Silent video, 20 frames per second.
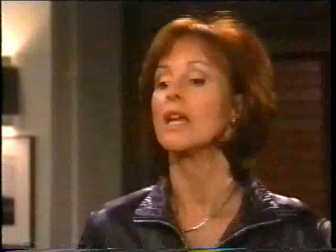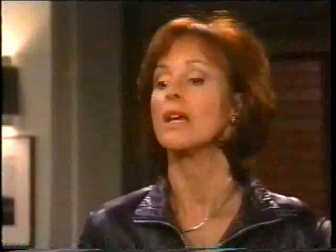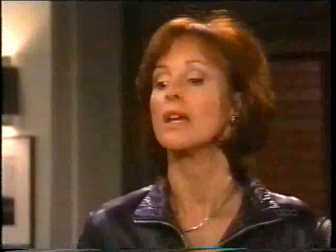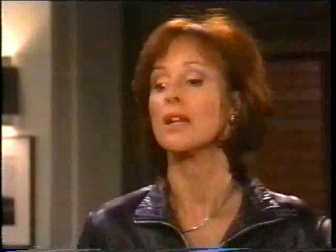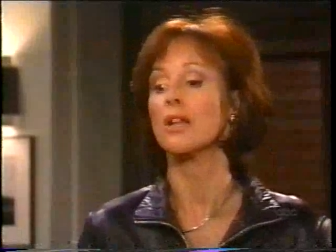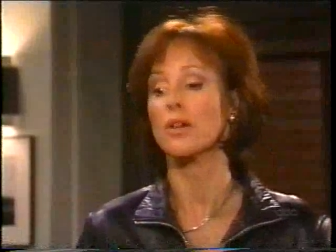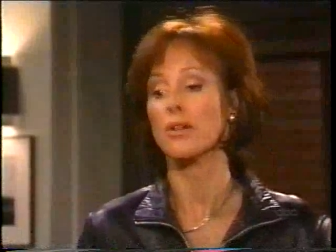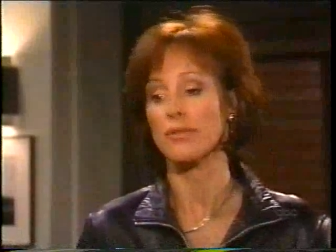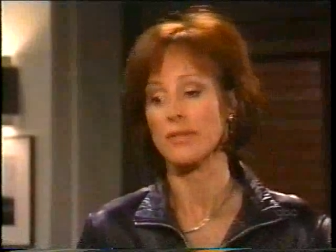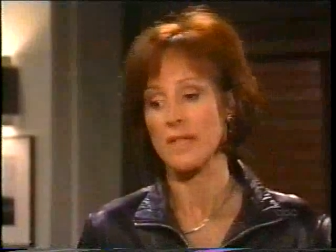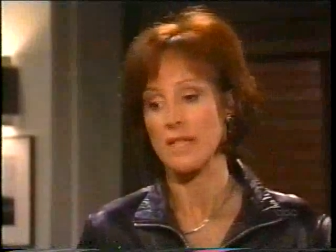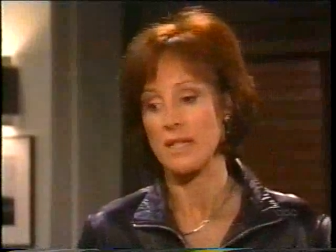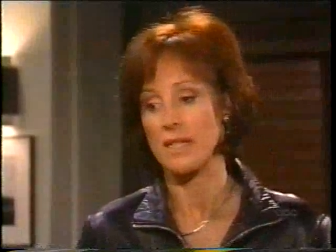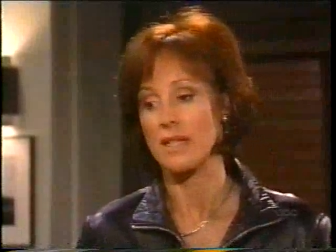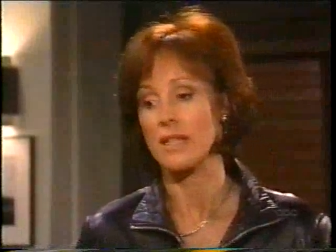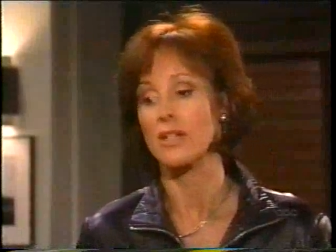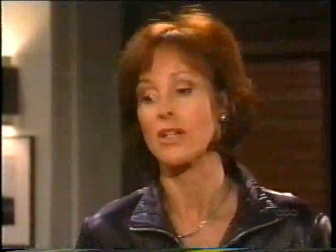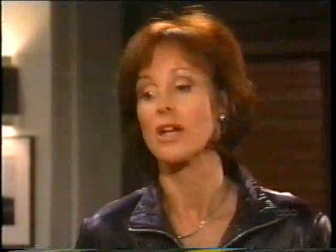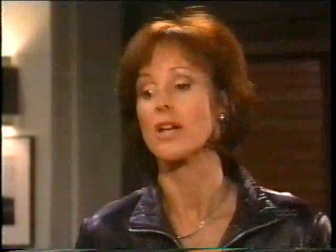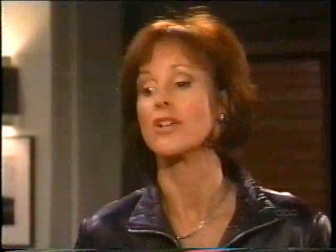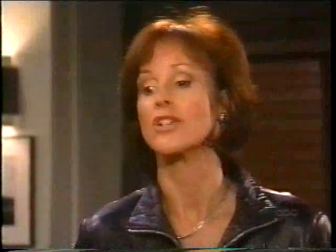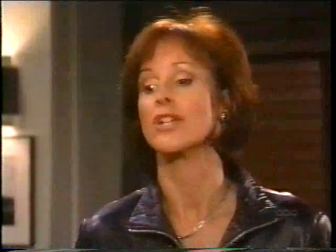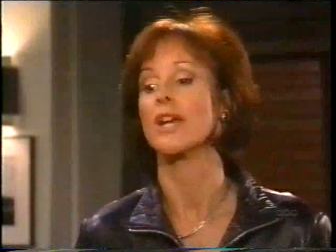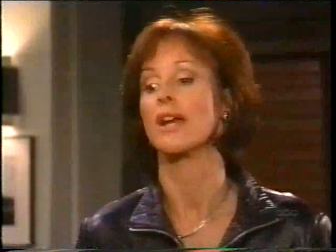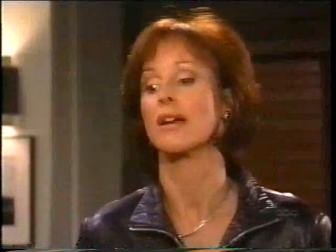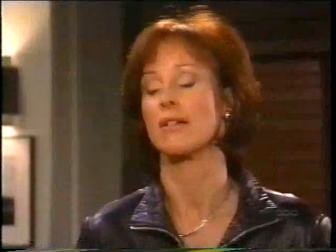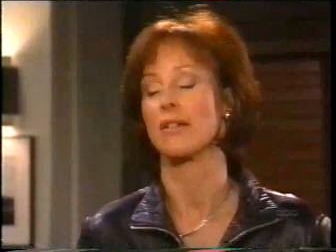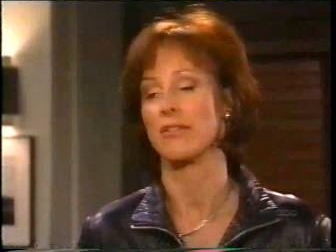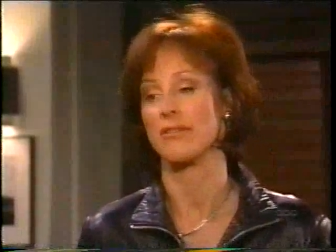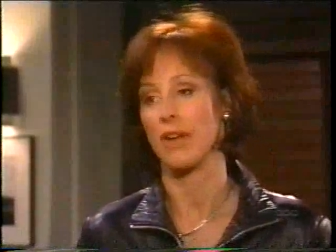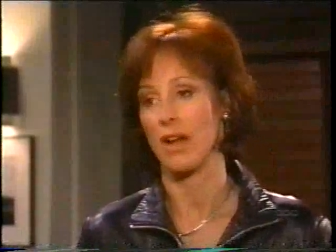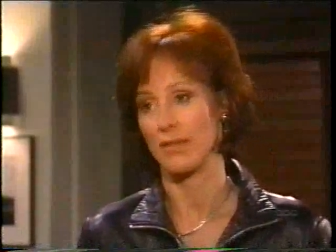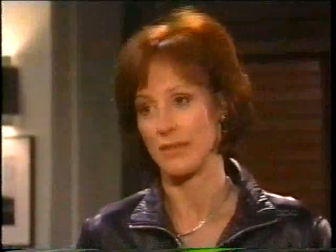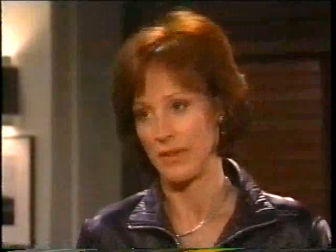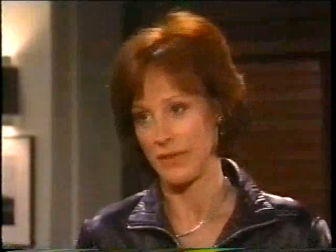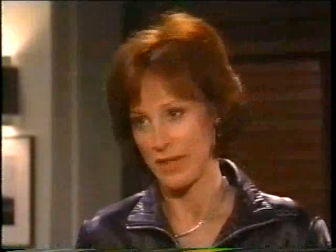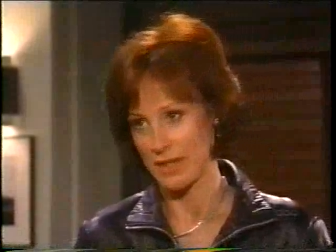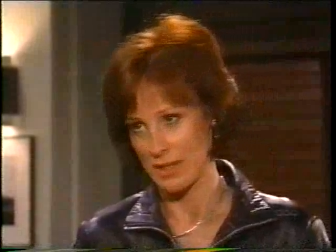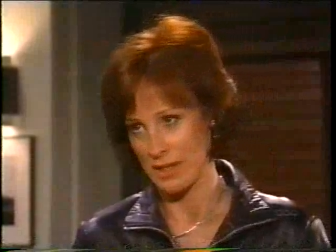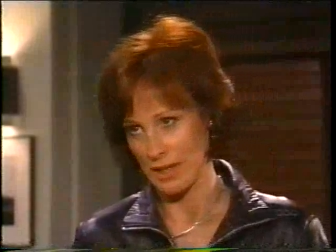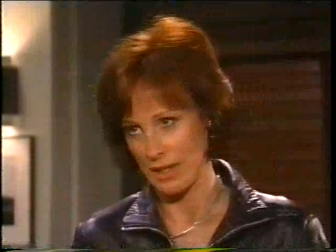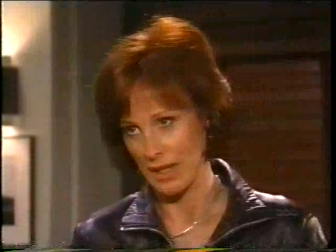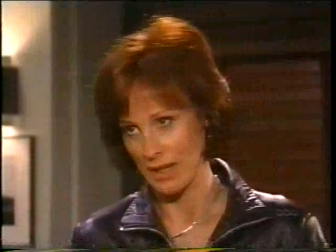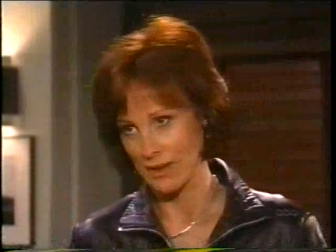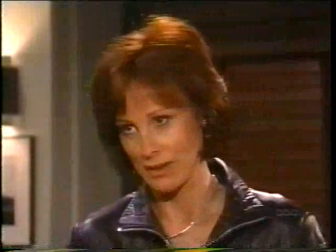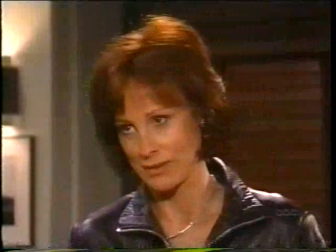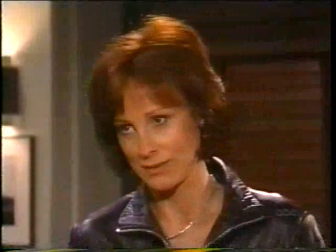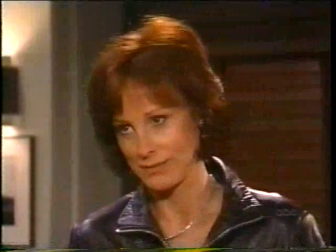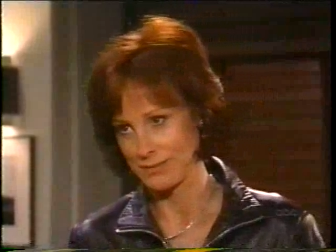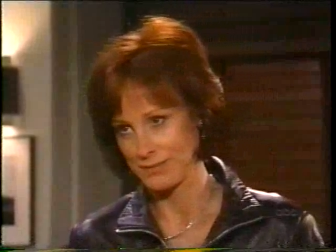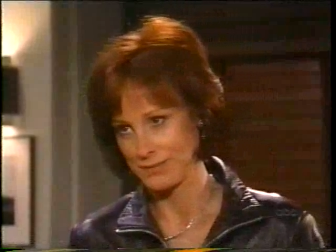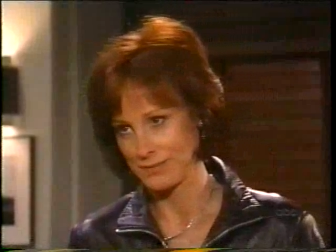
You know, if Lindsay and RJ are involved in this together.